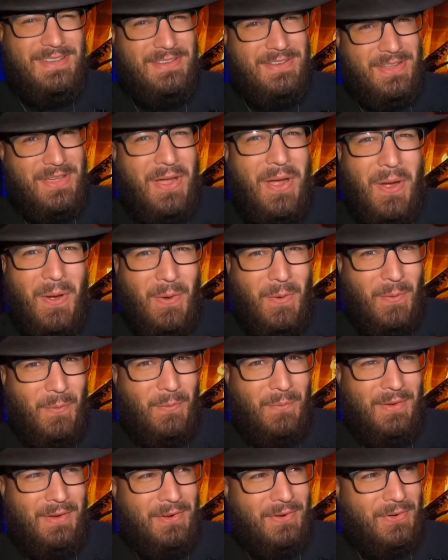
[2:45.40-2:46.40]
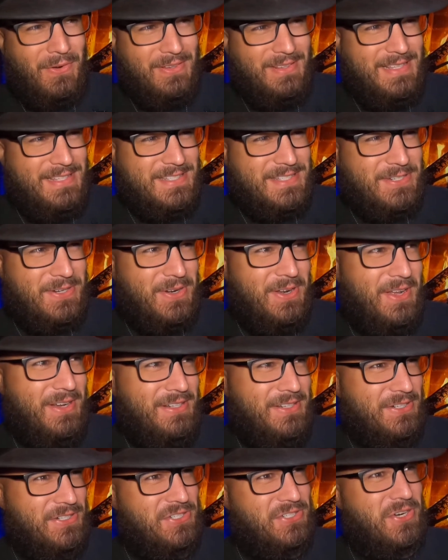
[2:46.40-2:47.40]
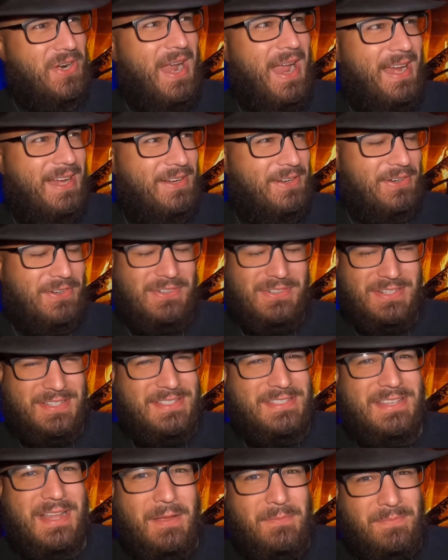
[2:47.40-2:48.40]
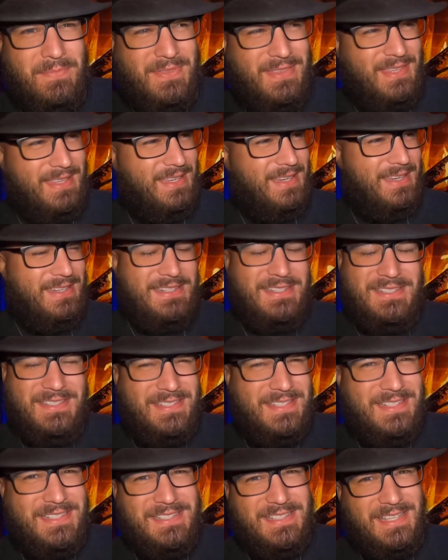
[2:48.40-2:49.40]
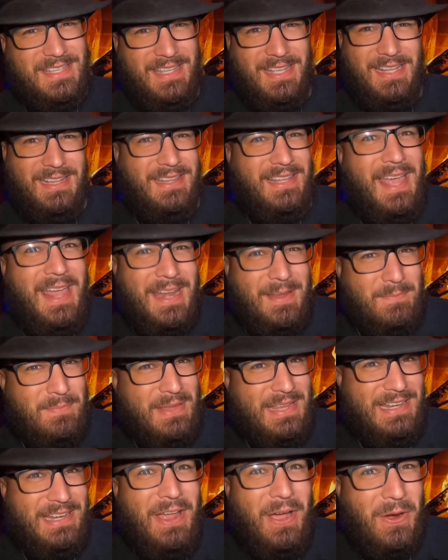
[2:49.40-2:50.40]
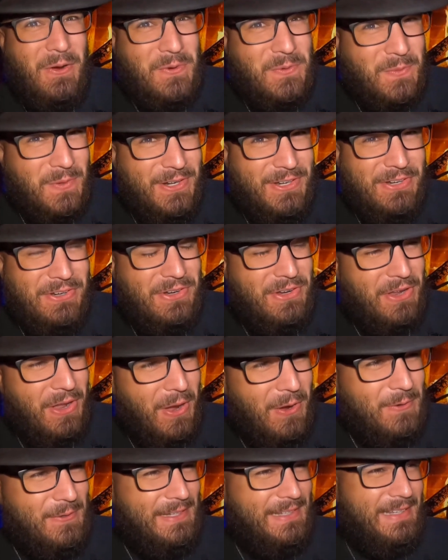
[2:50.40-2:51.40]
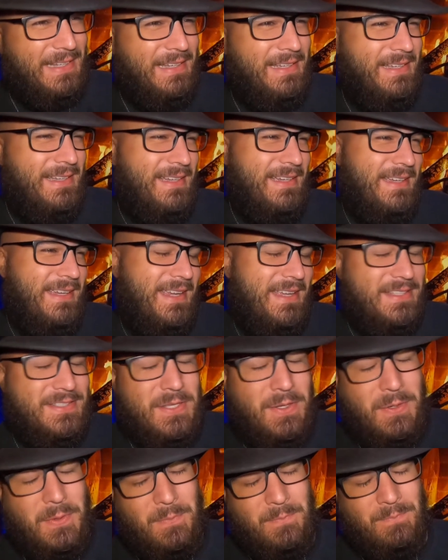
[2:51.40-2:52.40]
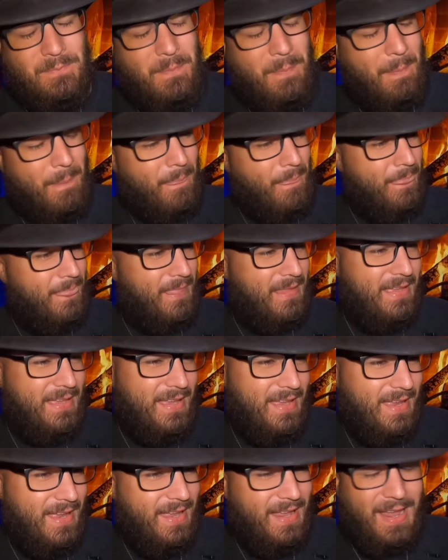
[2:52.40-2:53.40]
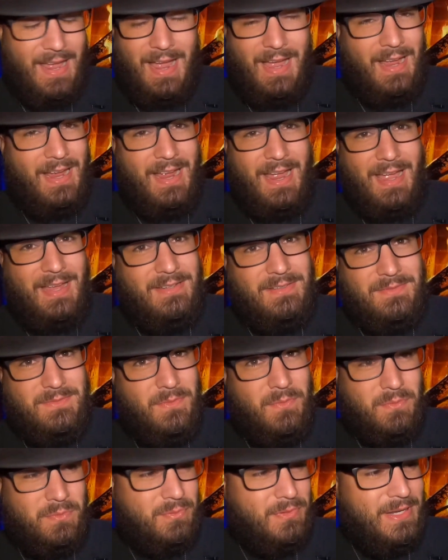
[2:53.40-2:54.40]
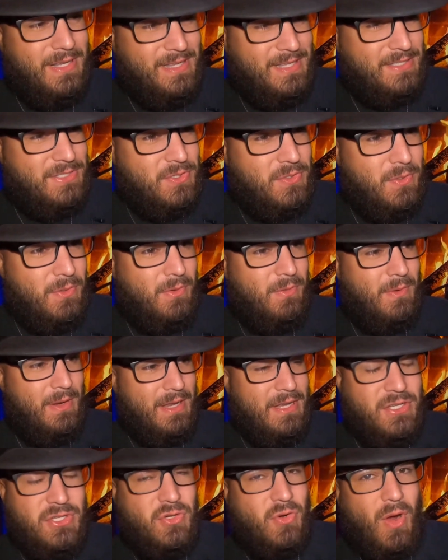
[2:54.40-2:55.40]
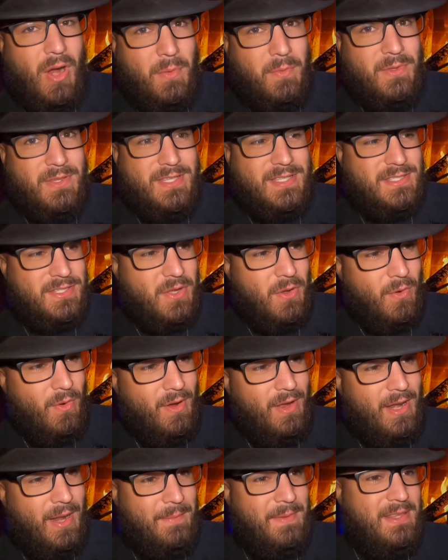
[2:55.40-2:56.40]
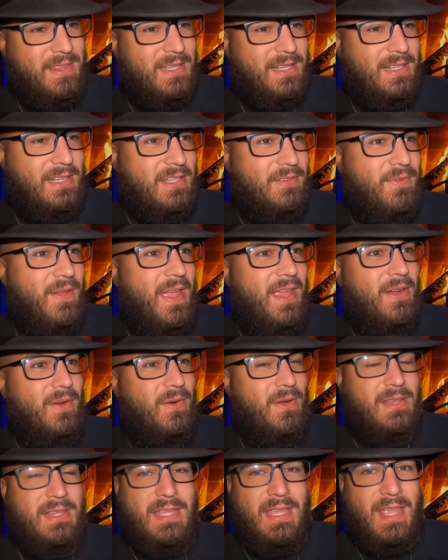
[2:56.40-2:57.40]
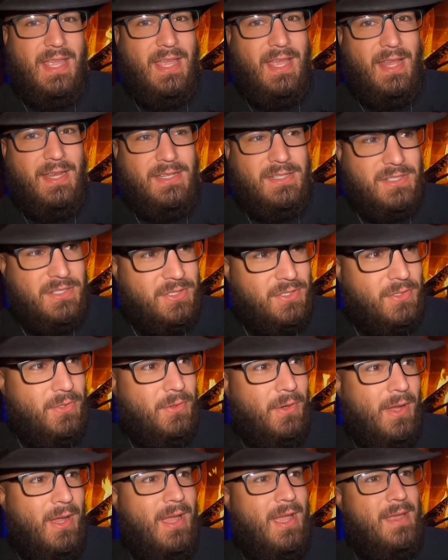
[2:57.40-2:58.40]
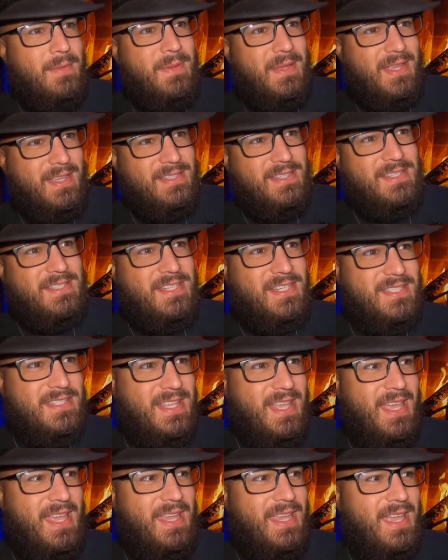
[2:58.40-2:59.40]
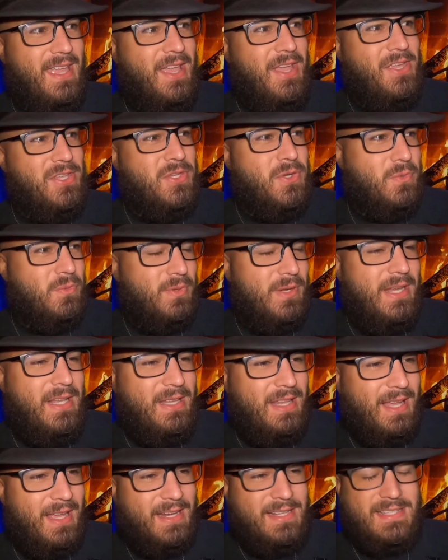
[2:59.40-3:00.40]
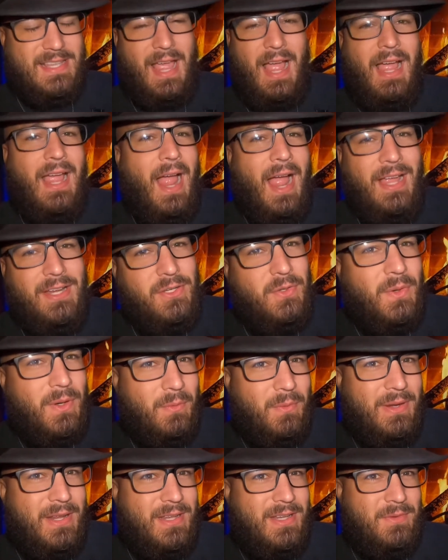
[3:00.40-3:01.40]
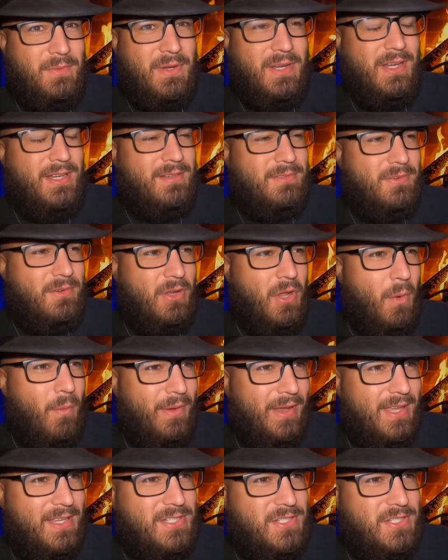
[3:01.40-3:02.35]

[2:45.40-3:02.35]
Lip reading: no. Or at least turn on your tracker or something. Just let it be known where you're going. Yeah, so I really do enjoy where this is going. I mean, the cliffhanger at the end too, because it's just like, you realize, because I knew it when going